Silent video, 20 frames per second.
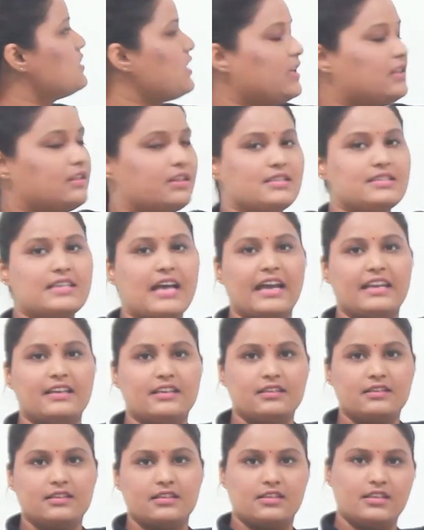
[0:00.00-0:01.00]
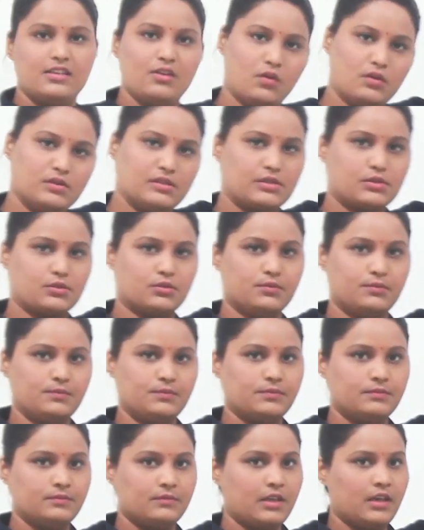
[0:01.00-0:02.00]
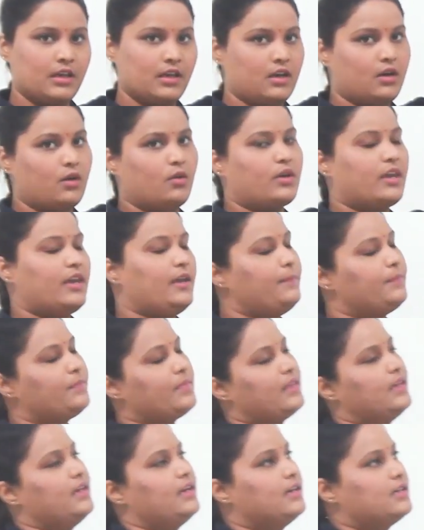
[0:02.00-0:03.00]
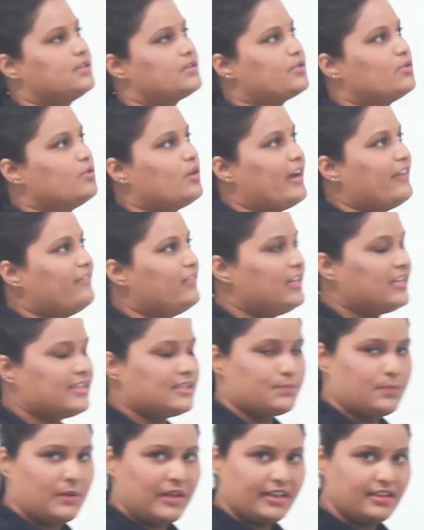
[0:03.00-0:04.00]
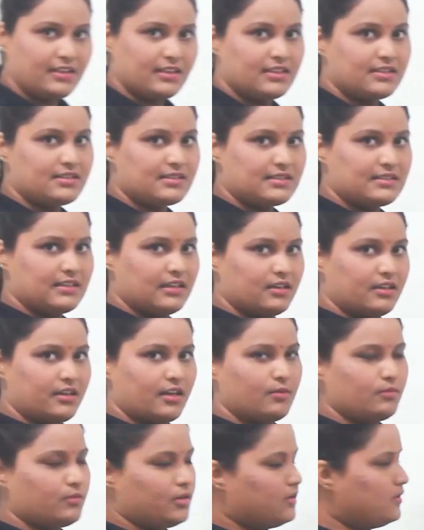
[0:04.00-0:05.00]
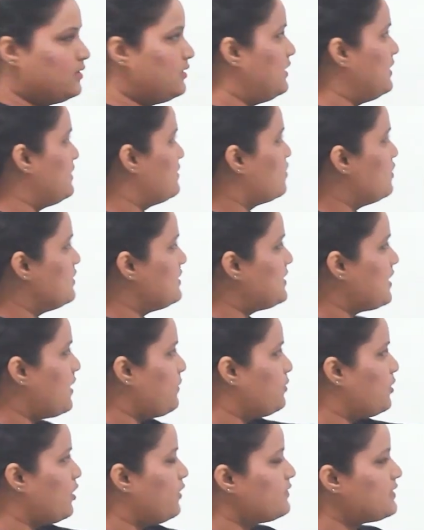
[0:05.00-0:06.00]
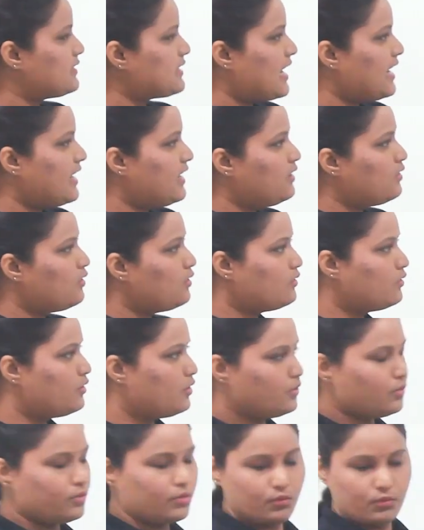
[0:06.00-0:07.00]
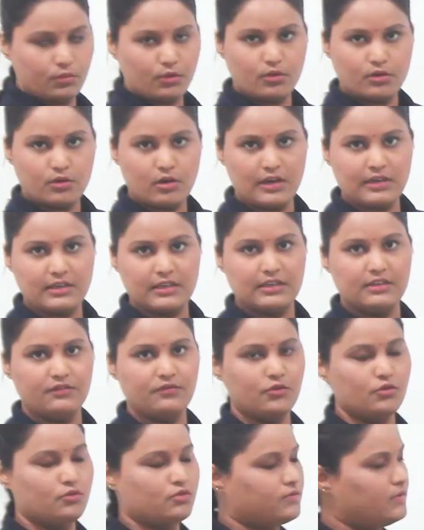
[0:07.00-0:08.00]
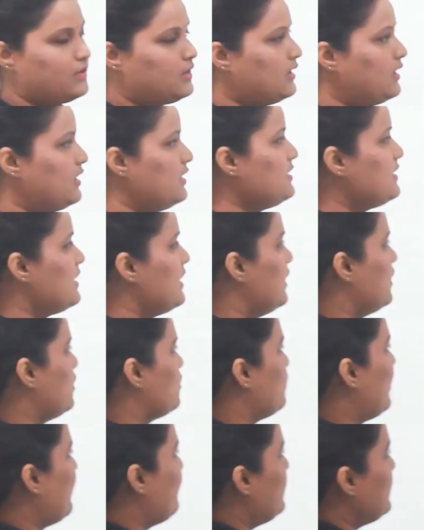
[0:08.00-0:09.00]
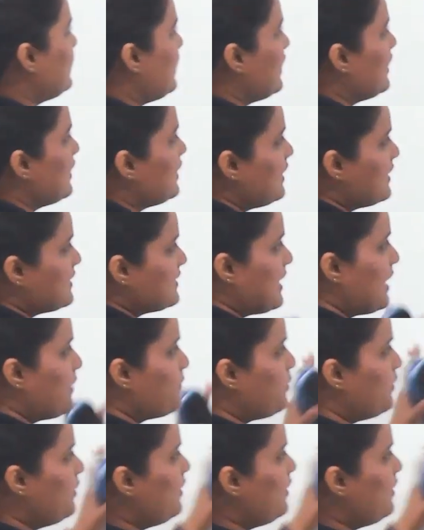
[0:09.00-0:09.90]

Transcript: in this identity also. Okay, so I will explain this this concept of sign, or you do not get confused with this. So I will take an example